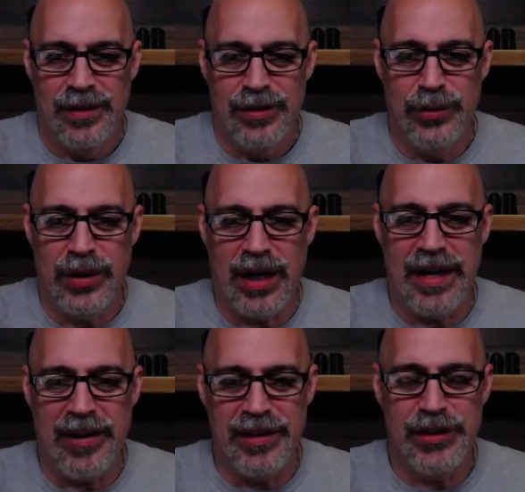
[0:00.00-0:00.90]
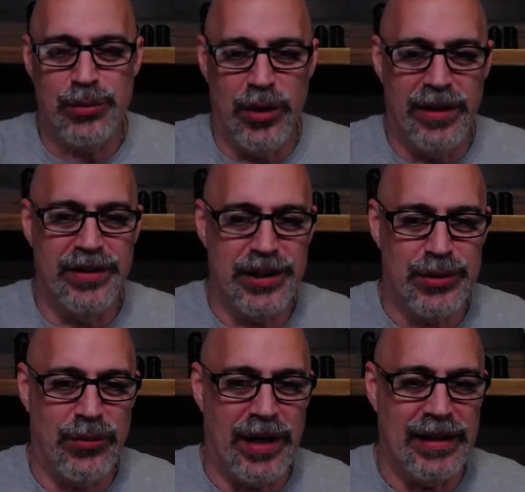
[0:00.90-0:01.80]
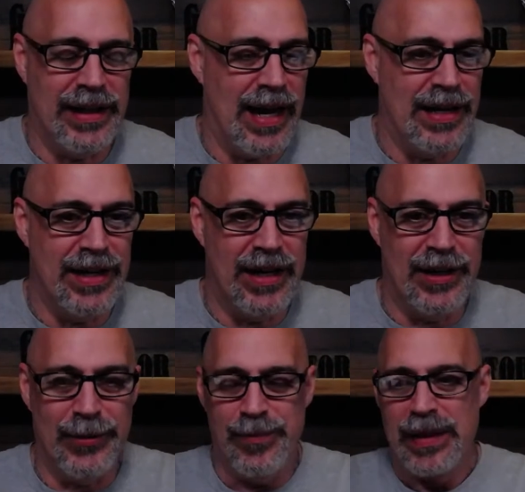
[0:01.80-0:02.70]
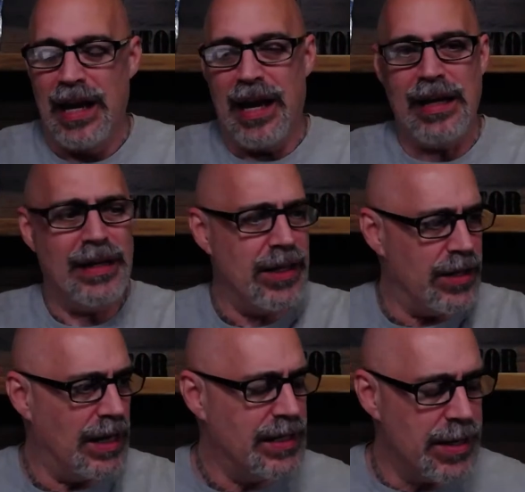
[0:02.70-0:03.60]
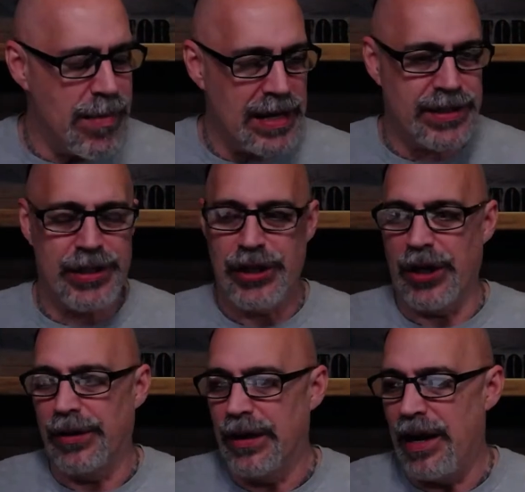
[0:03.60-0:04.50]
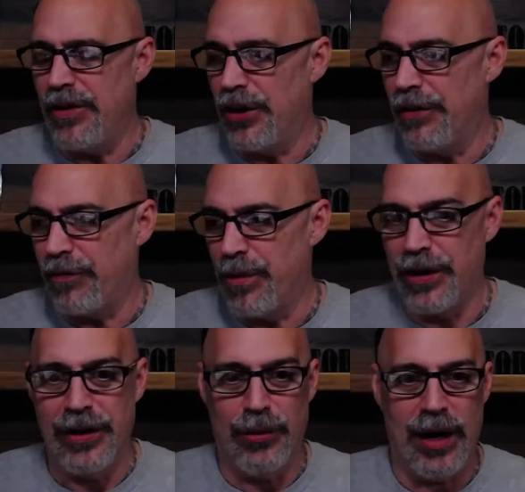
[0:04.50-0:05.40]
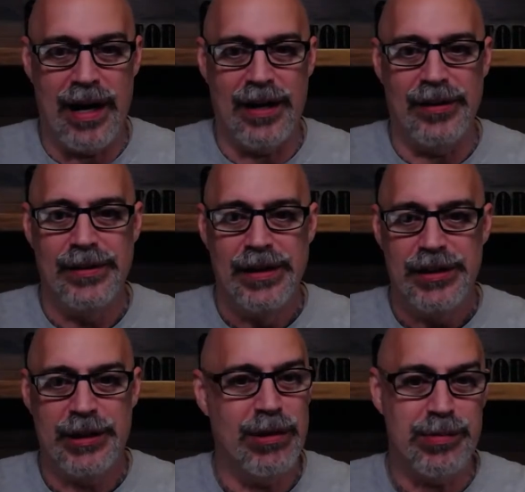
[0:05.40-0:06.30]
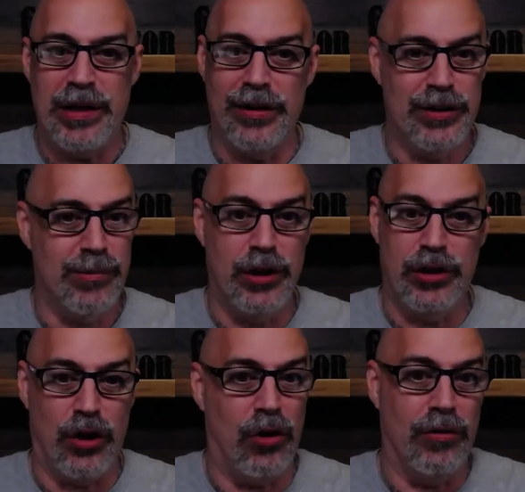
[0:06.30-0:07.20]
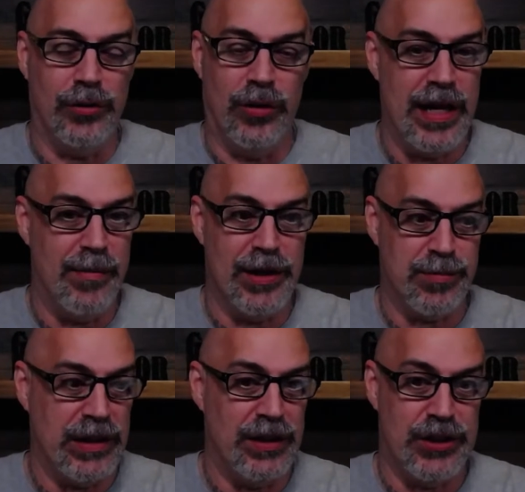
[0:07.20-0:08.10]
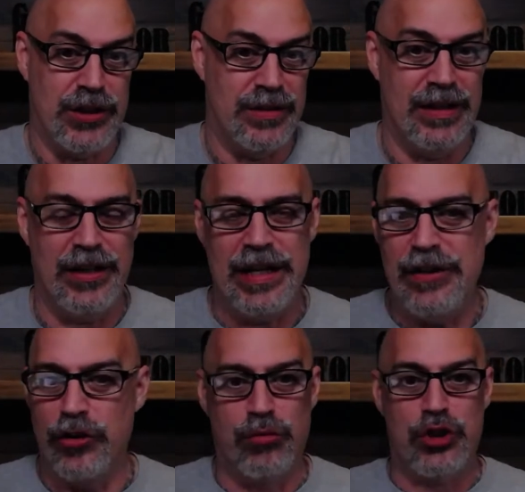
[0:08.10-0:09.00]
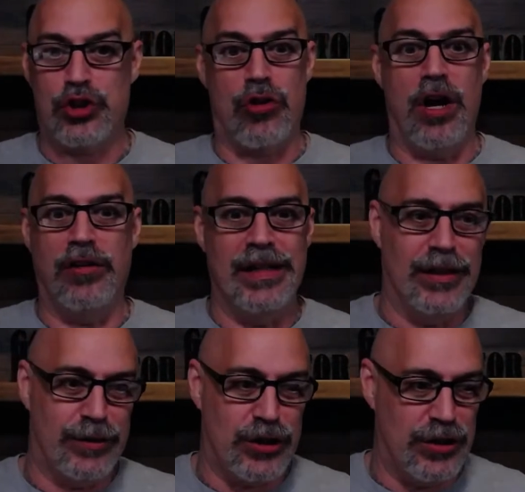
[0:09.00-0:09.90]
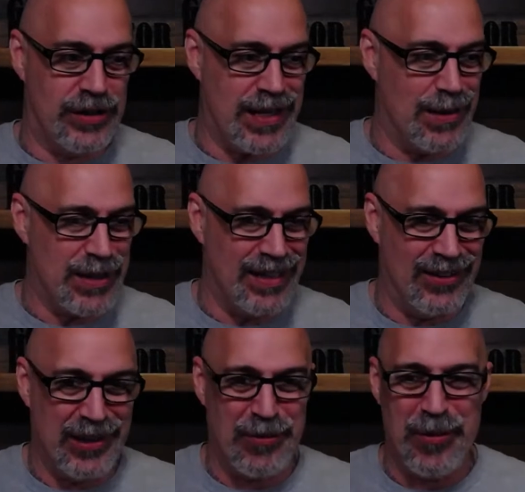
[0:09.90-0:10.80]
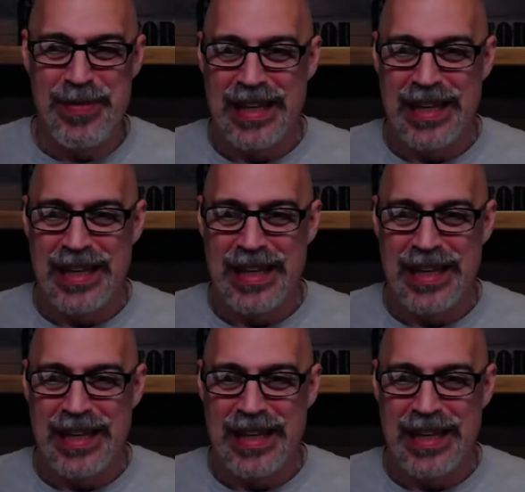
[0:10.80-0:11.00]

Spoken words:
Yukon Alley this winter, just wait. Yeah, I know. I know. I need to message her. I haven't heard from her in a while. She must be on some good gold, or they must be, they're either struggling. Times I don't hear from them.